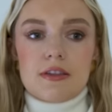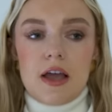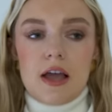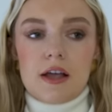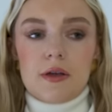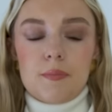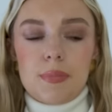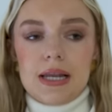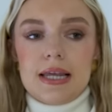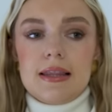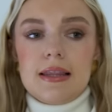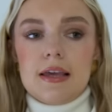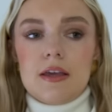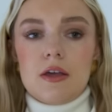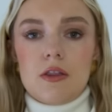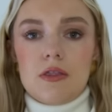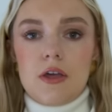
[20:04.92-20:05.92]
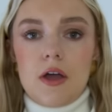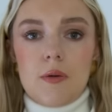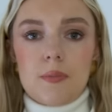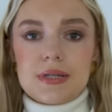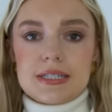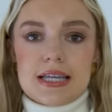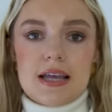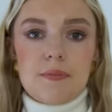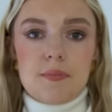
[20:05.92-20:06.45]
that are completely the
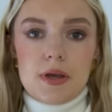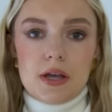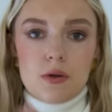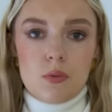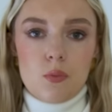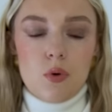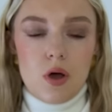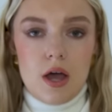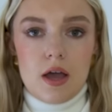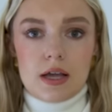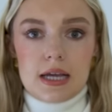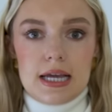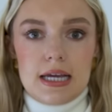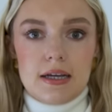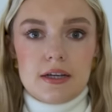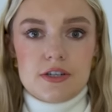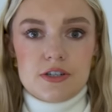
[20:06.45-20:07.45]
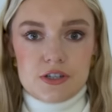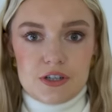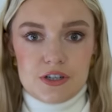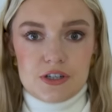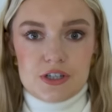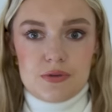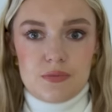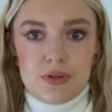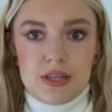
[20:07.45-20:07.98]
opposite but can work in
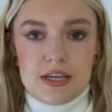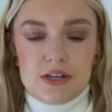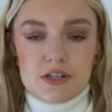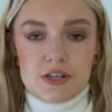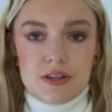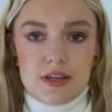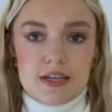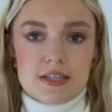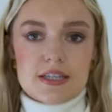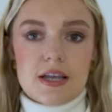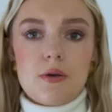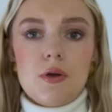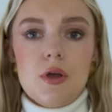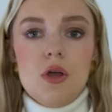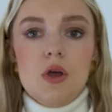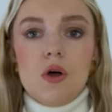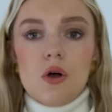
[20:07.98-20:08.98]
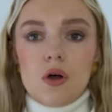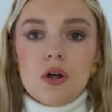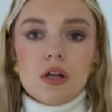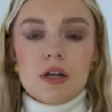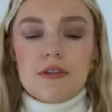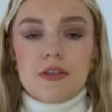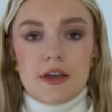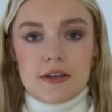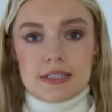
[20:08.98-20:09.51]
conjunction with each other. So all
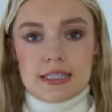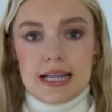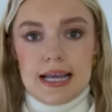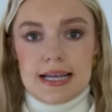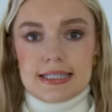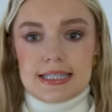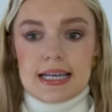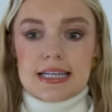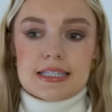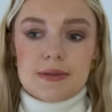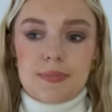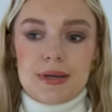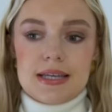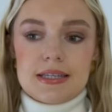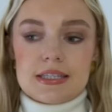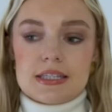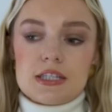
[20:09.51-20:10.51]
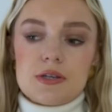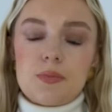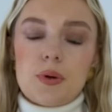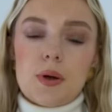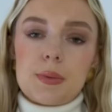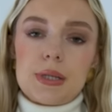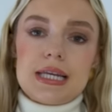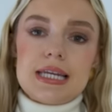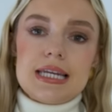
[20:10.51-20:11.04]
of those classics are pieces you
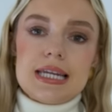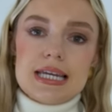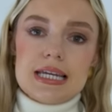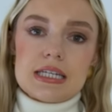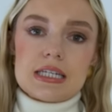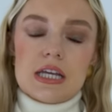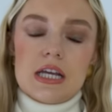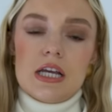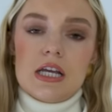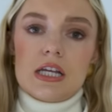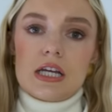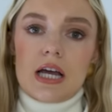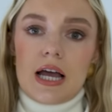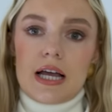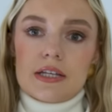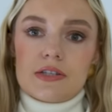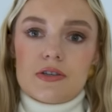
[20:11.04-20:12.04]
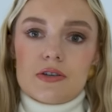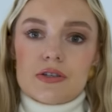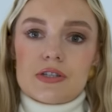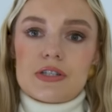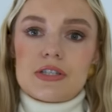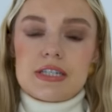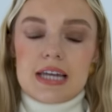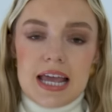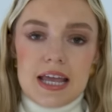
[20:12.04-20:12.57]
probably need as your
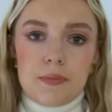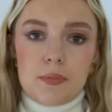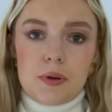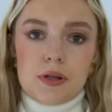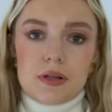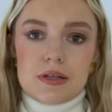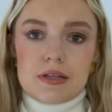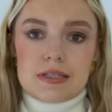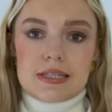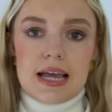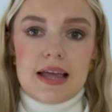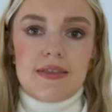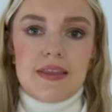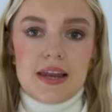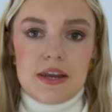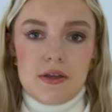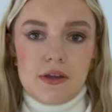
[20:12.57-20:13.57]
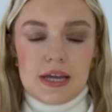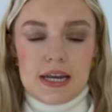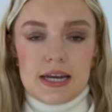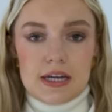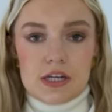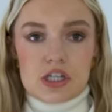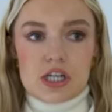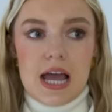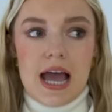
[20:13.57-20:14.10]
staples, and then you can
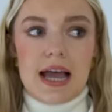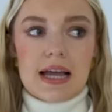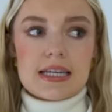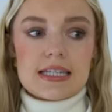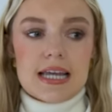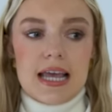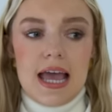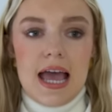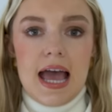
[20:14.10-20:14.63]
inject